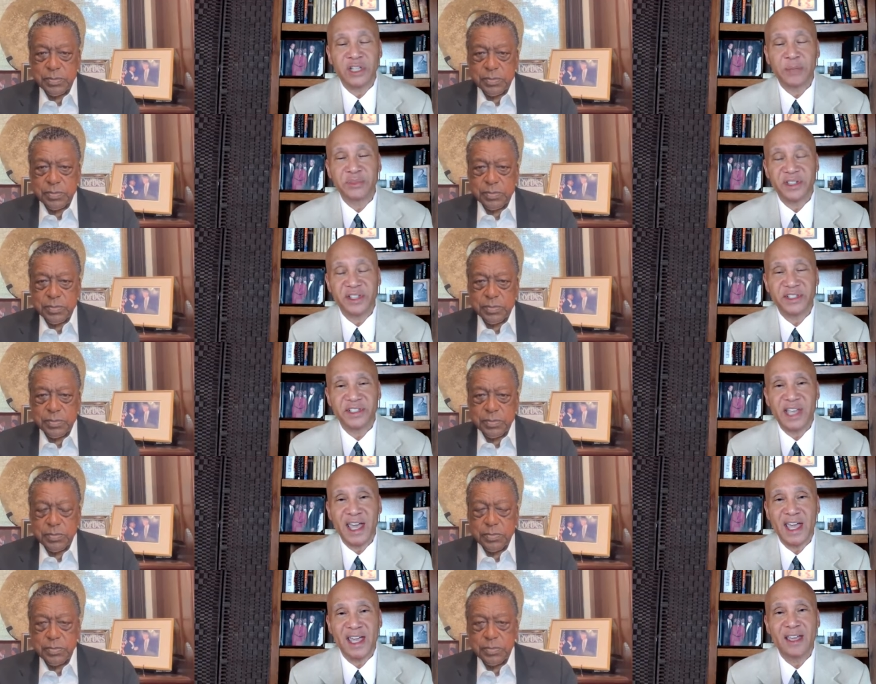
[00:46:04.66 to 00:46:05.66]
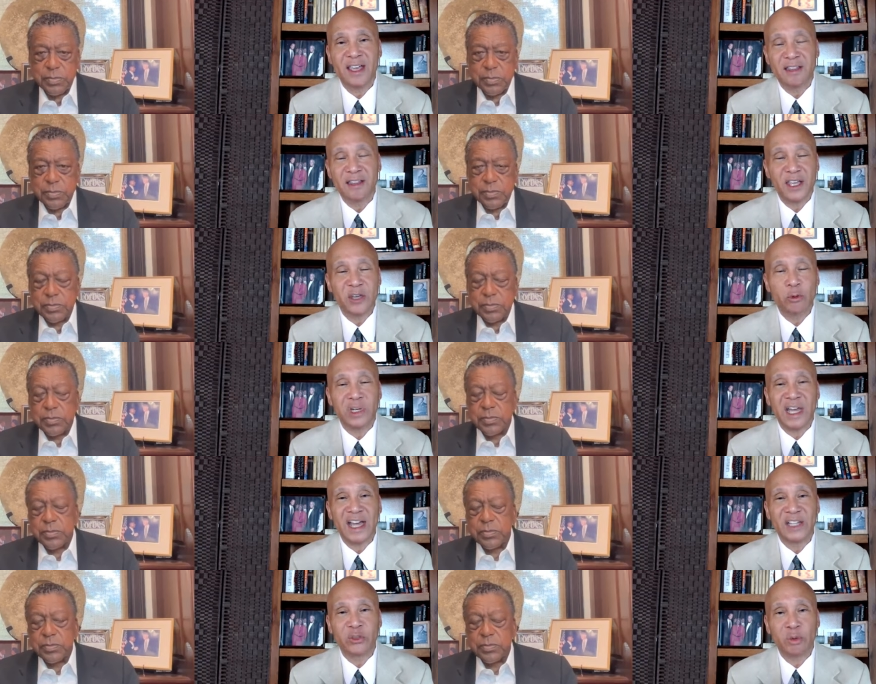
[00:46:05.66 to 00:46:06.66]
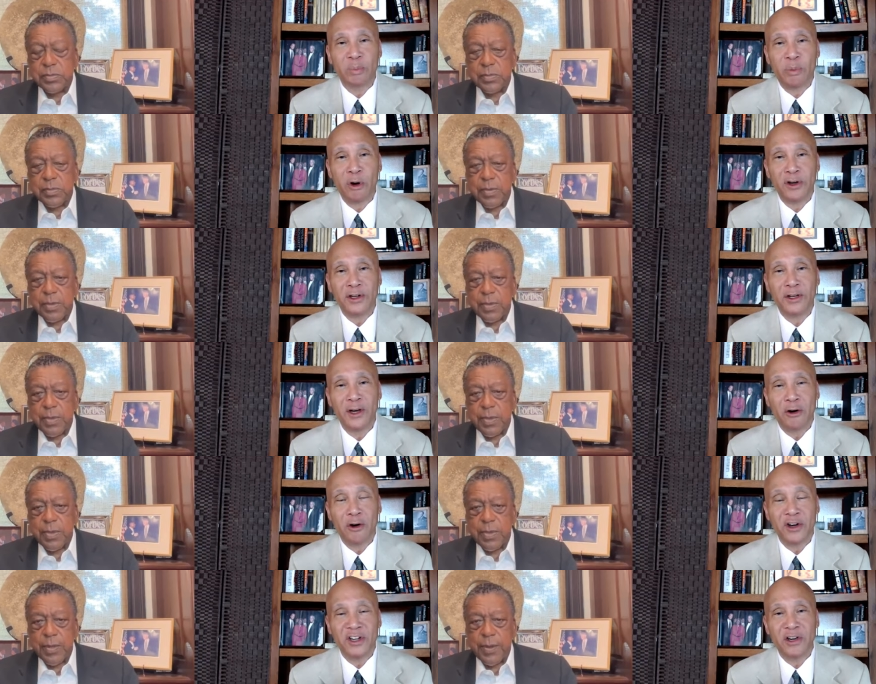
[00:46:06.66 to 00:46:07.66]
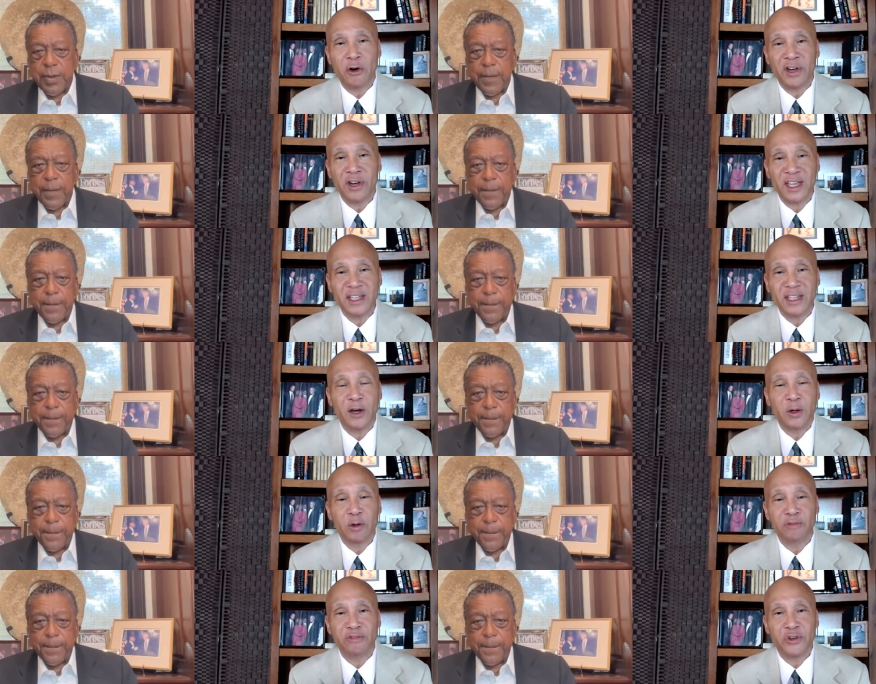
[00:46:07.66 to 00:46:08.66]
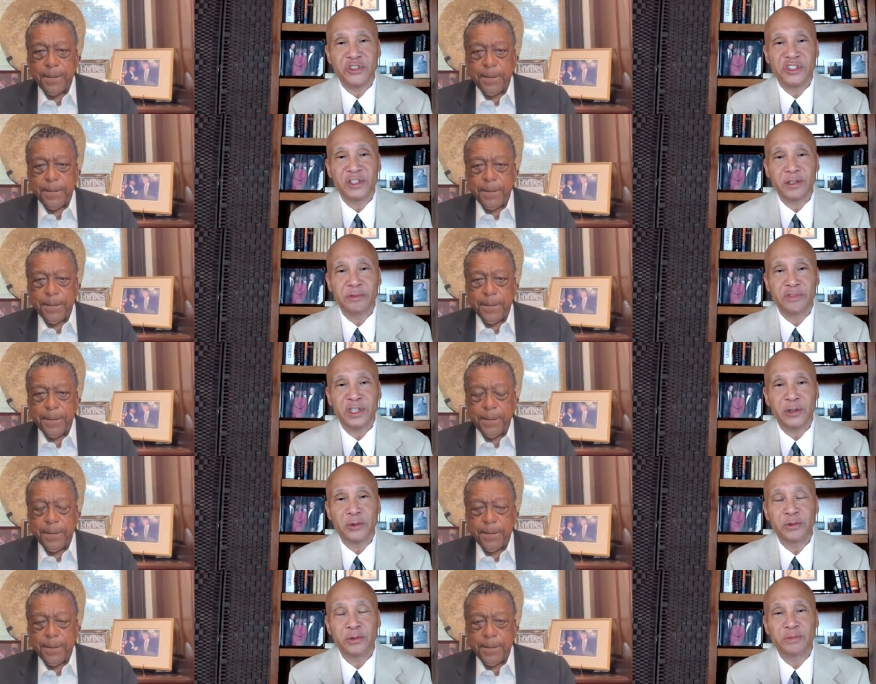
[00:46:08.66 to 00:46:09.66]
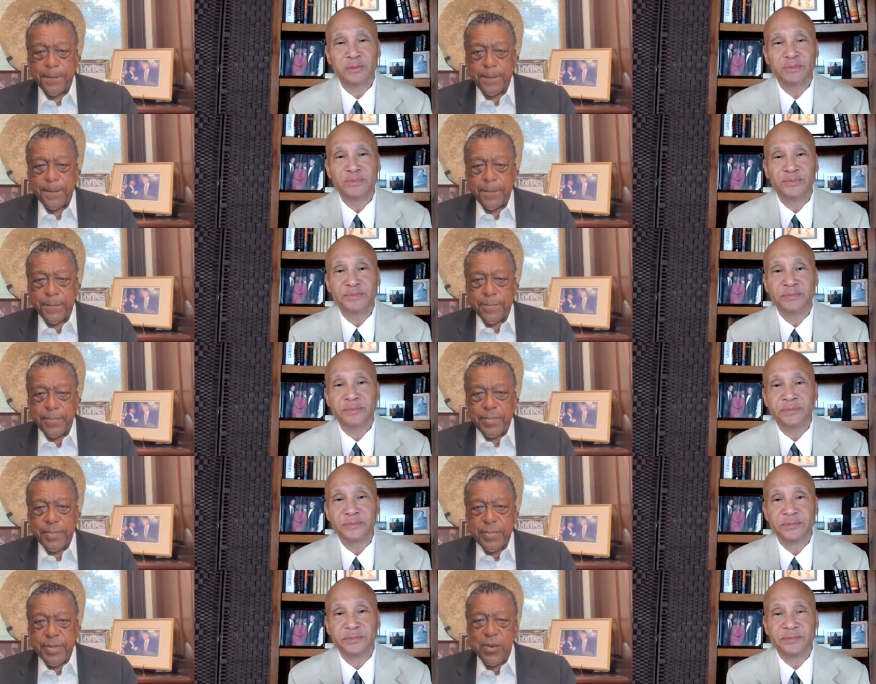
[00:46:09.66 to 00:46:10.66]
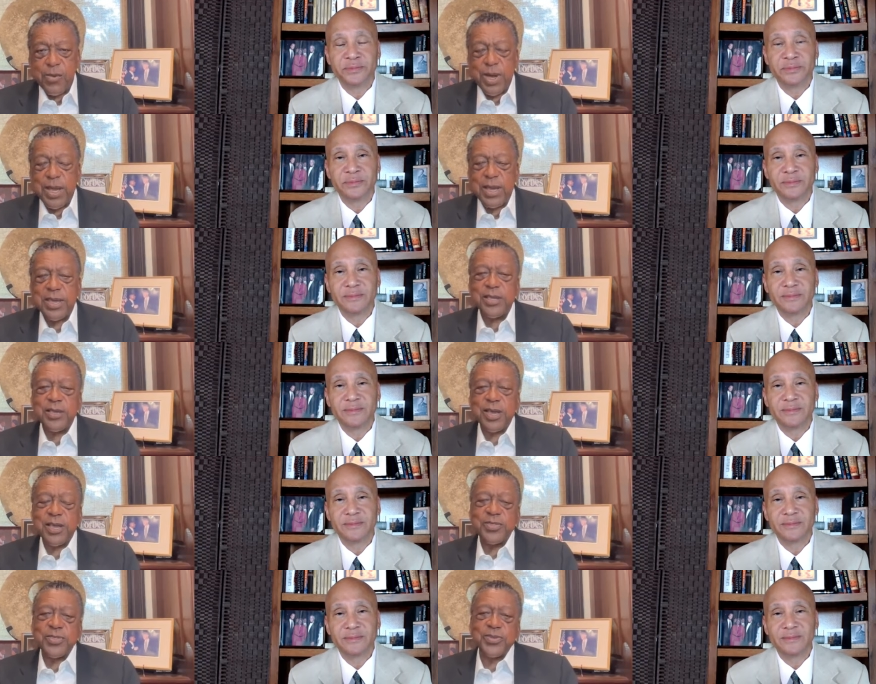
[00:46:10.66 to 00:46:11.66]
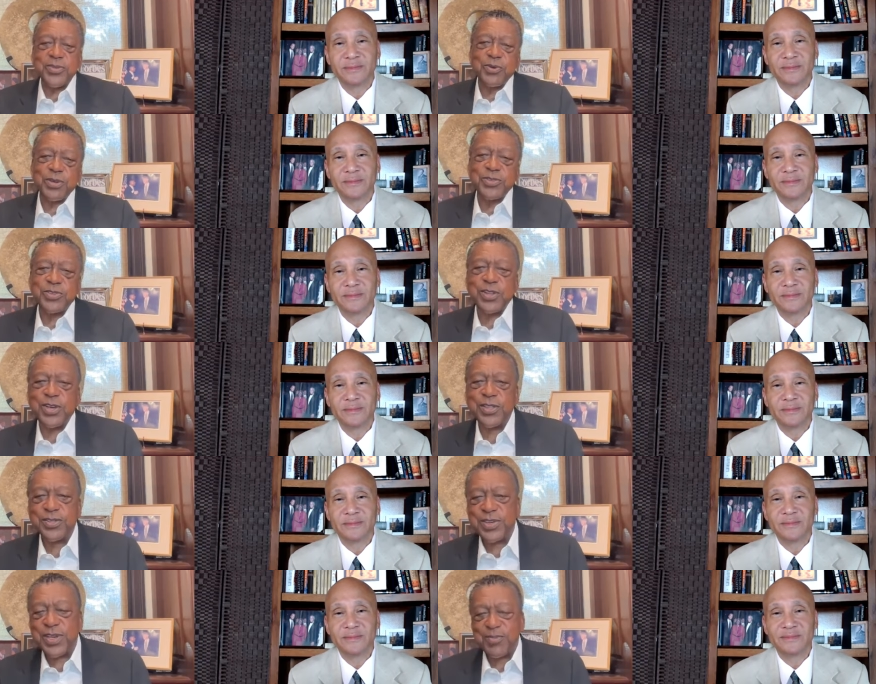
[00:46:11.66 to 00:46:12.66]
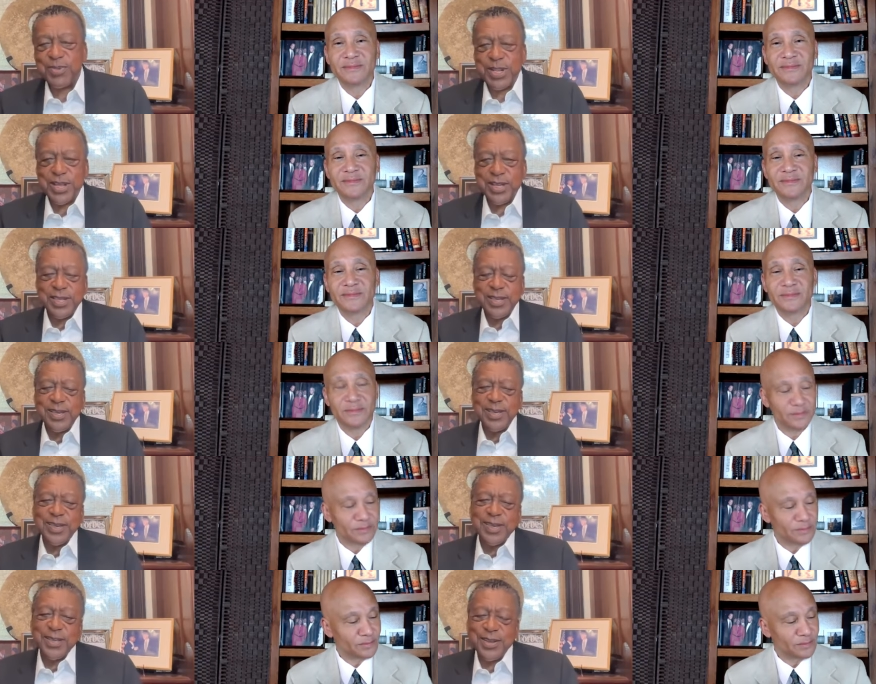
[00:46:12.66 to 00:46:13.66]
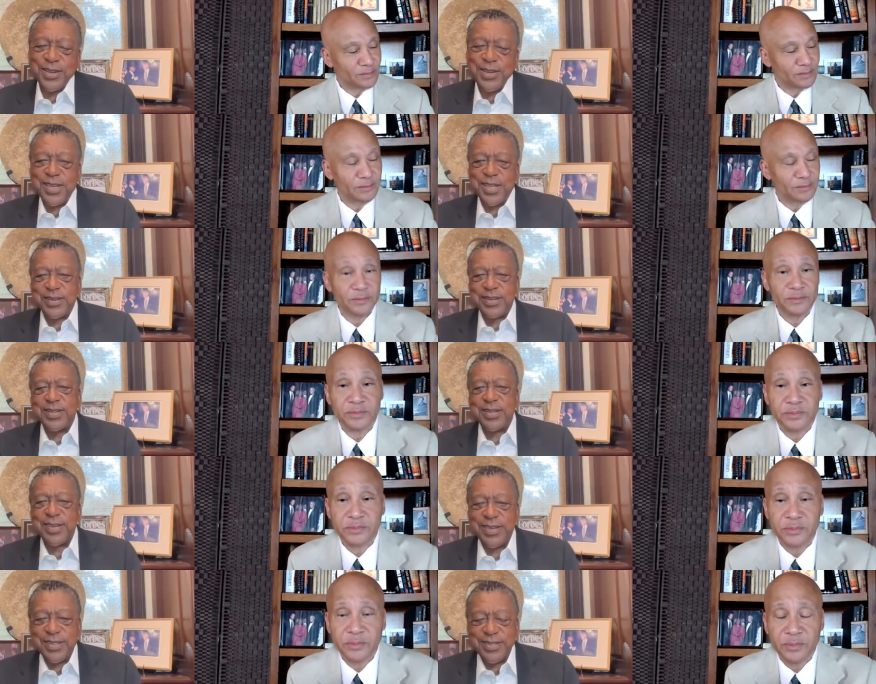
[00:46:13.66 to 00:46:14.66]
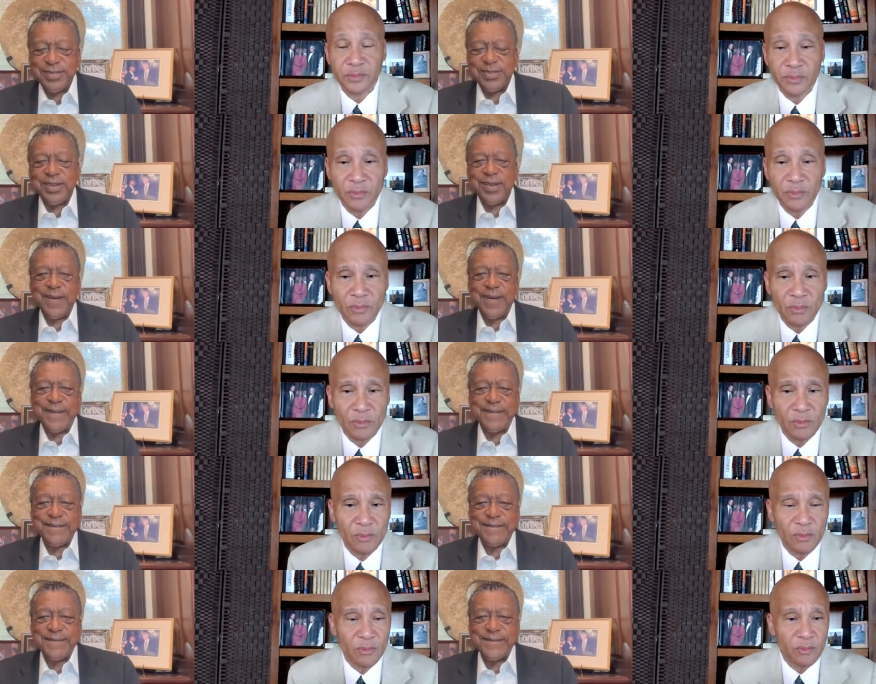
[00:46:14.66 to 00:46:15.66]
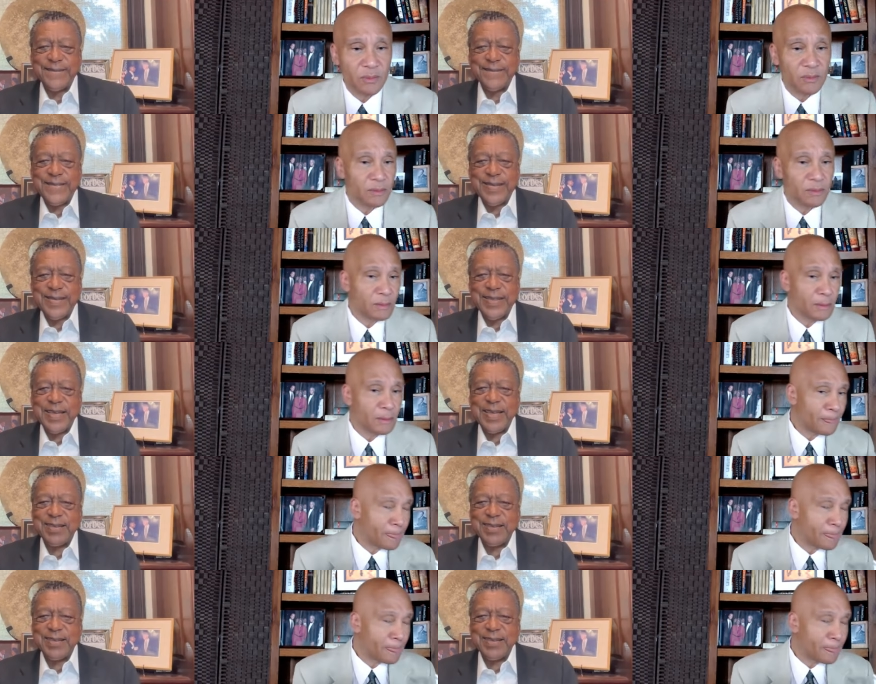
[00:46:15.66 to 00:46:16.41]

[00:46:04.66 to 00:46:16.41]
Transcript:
Speaker 1: up to this day that you would like to impart on an, on a younger version of you?
Speaker 2: Yeah, well, I get I get this question all the time, and I and and uh, it's um, I